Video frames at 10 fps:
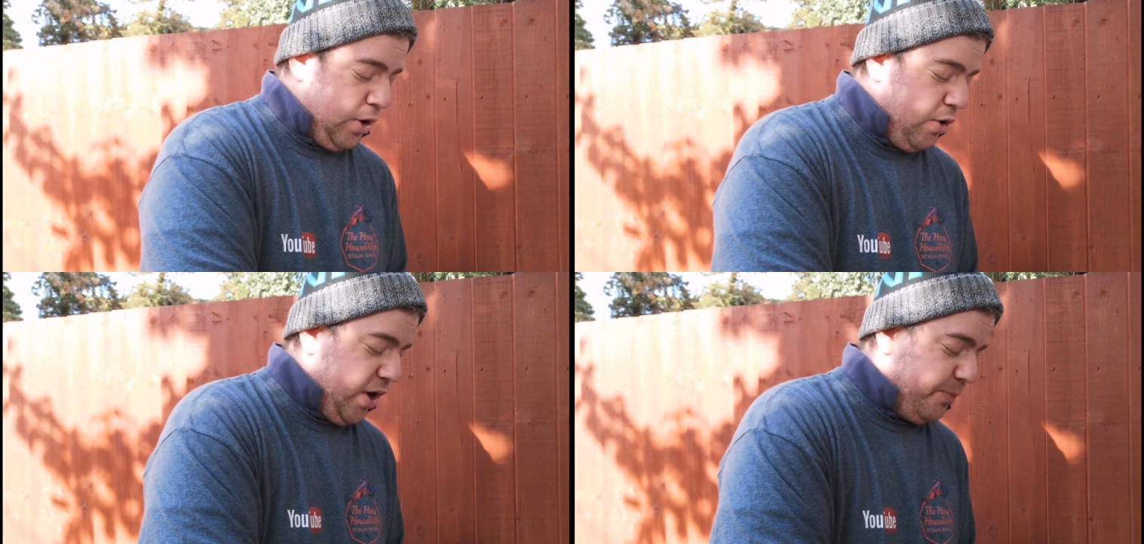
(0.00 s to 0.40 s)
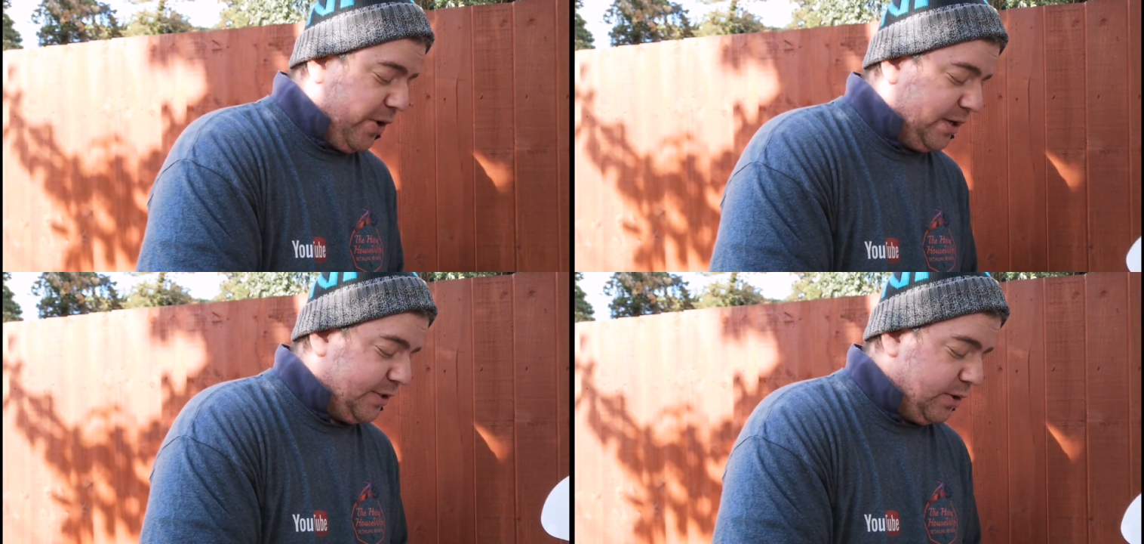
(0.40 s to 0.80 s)
already
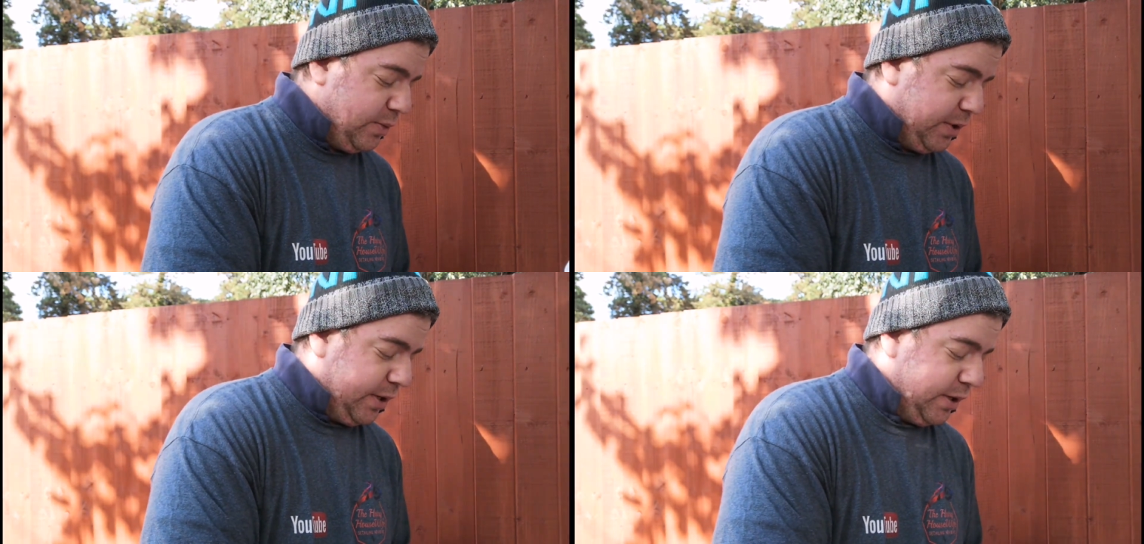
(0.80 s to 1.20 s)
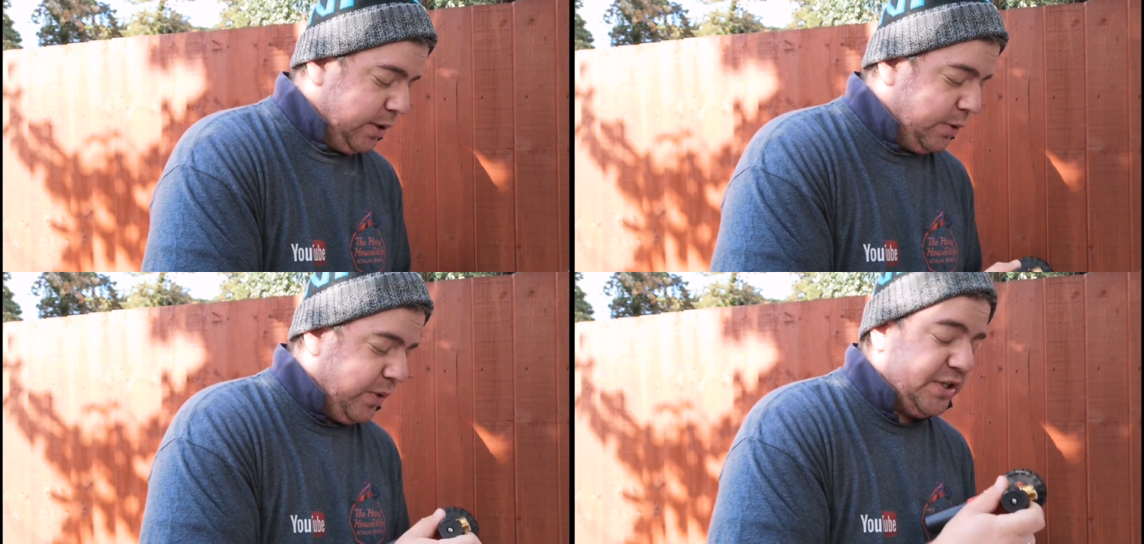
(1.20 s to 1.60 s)
pre-installed,
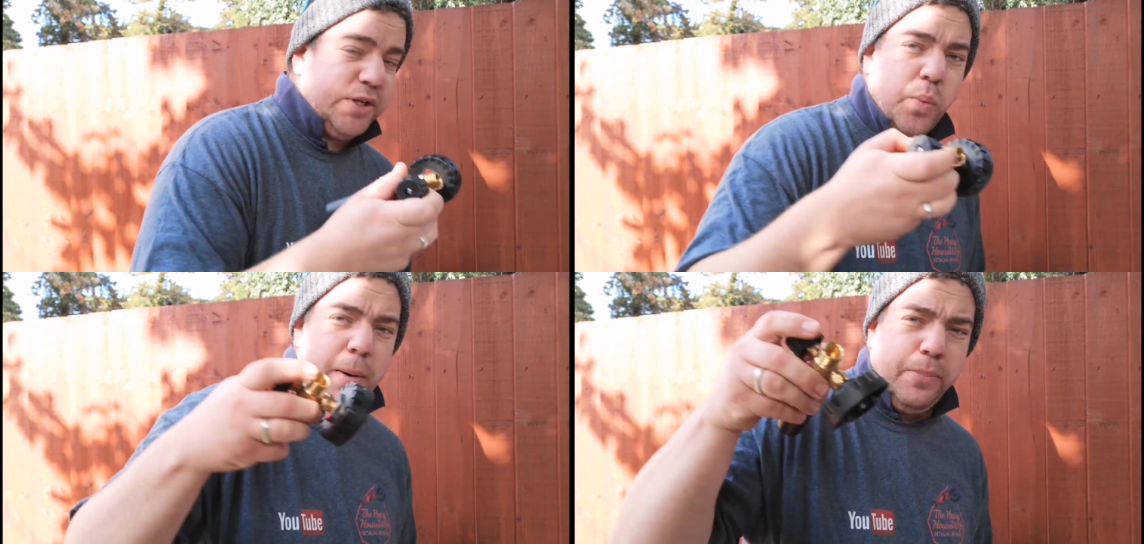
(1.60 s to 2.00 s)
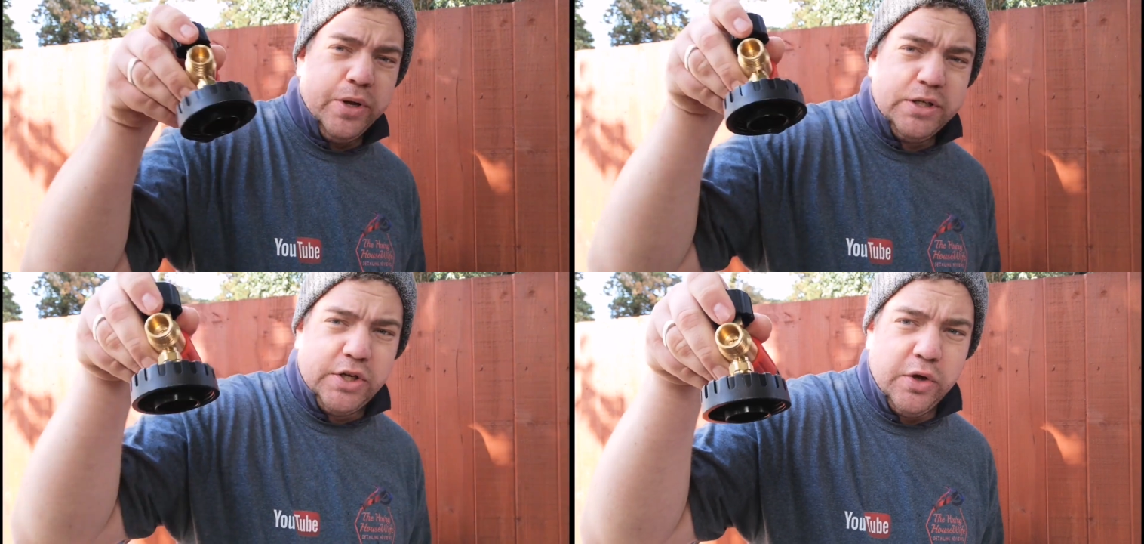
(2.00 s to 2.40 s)
which is a
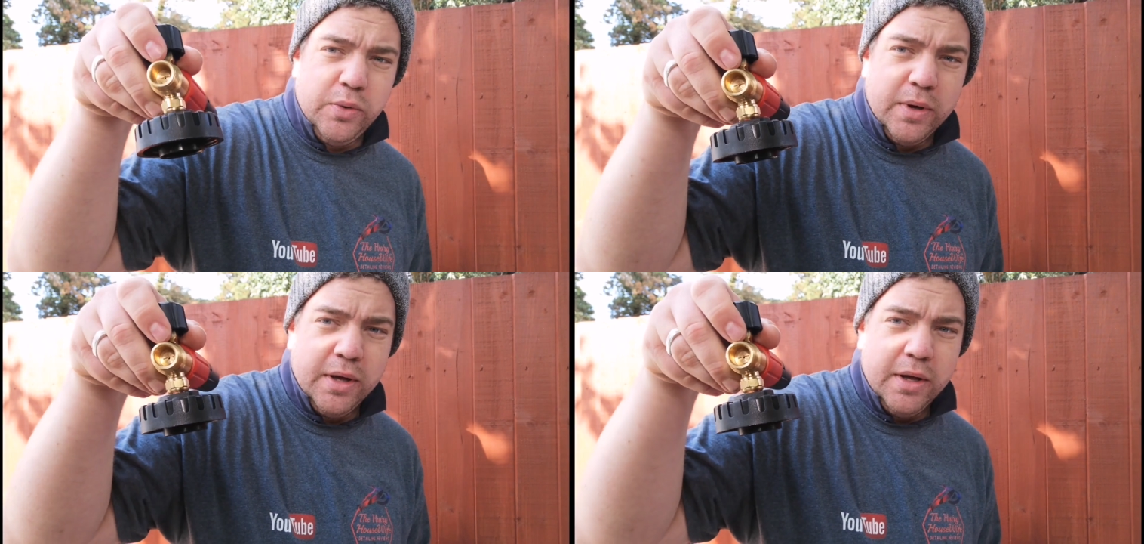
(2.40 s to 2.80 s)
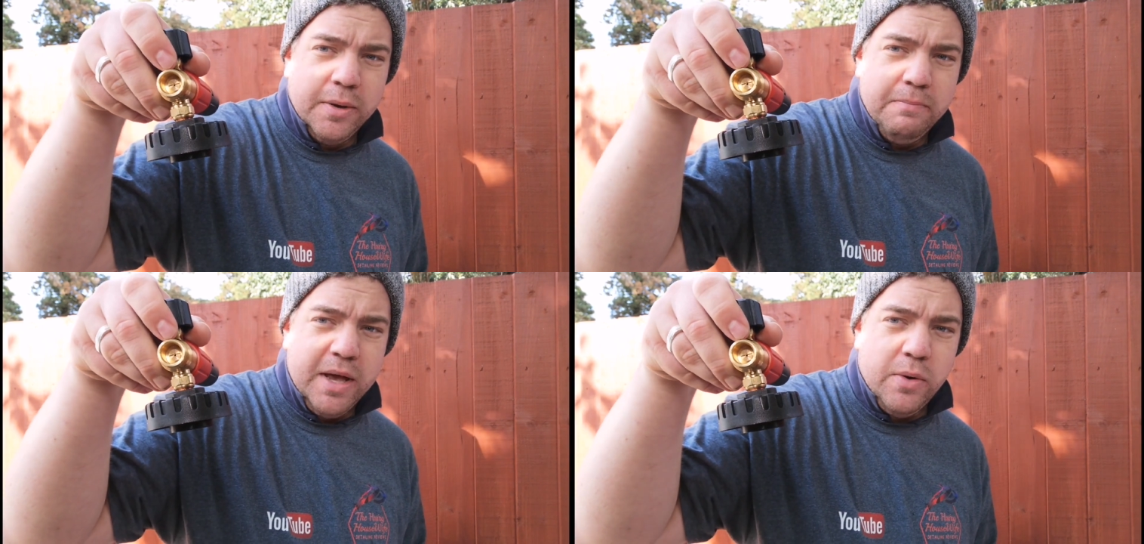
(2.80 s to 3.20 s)

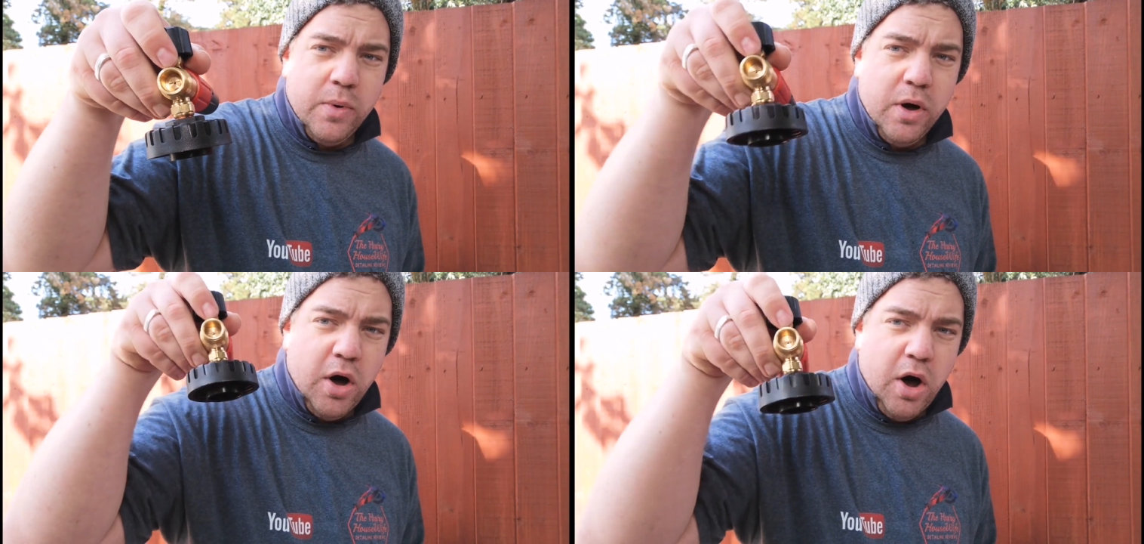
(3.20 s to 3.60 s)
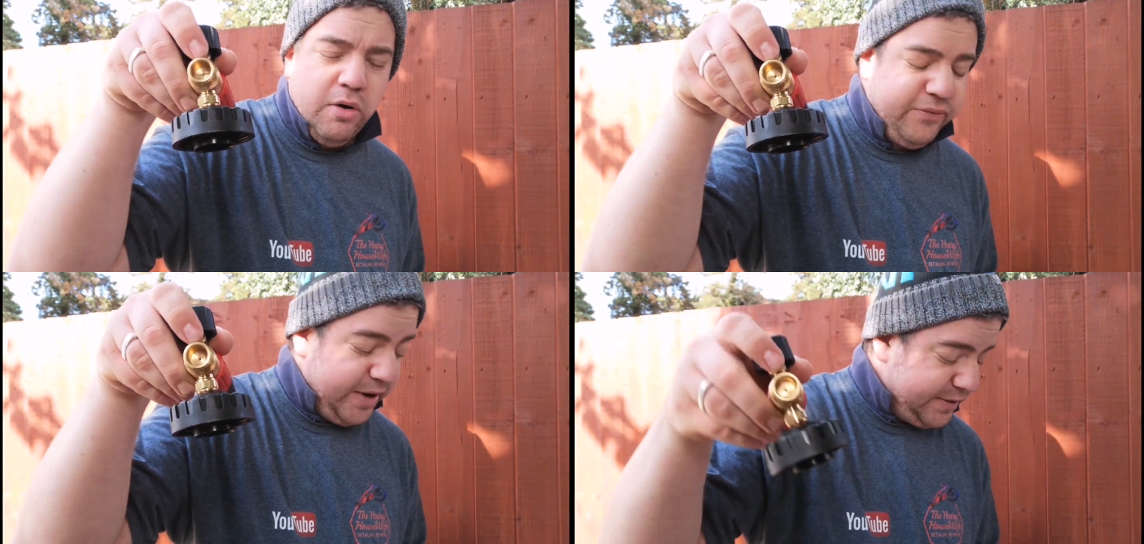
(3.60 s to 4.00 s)
1.2mm
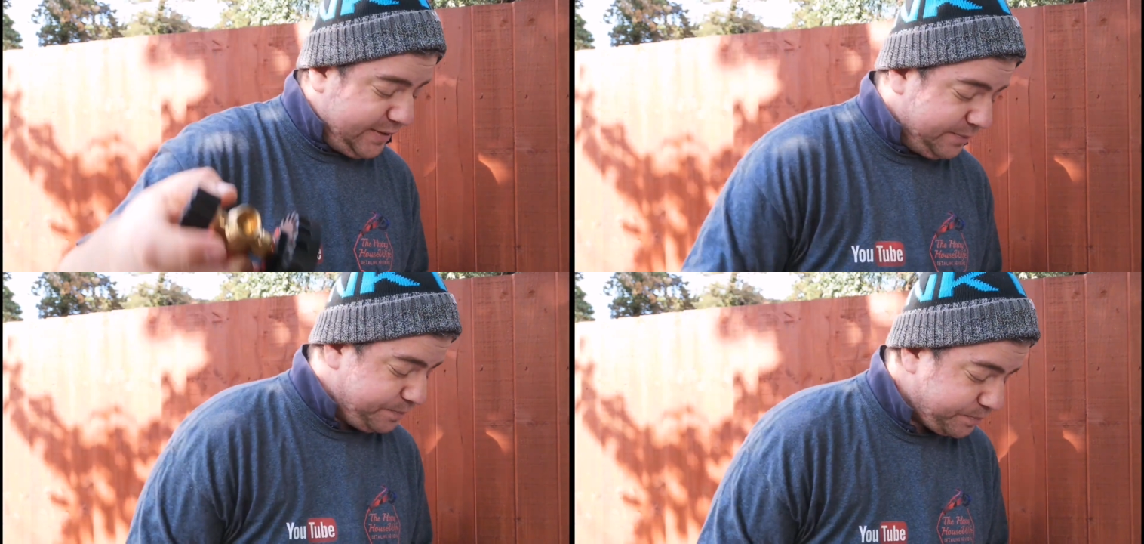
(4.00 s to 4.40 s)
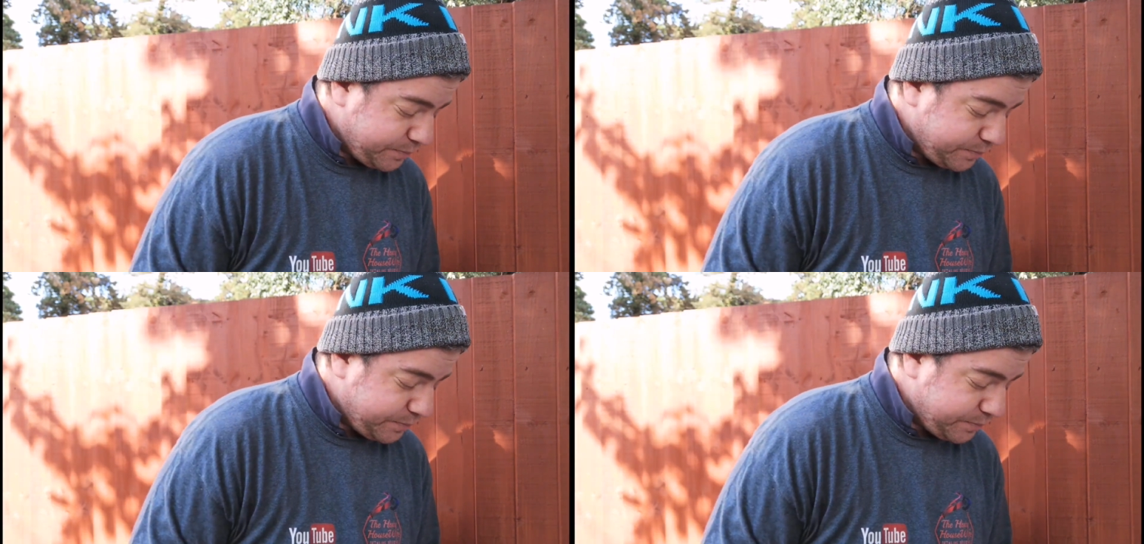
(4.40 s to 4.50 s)
orifice.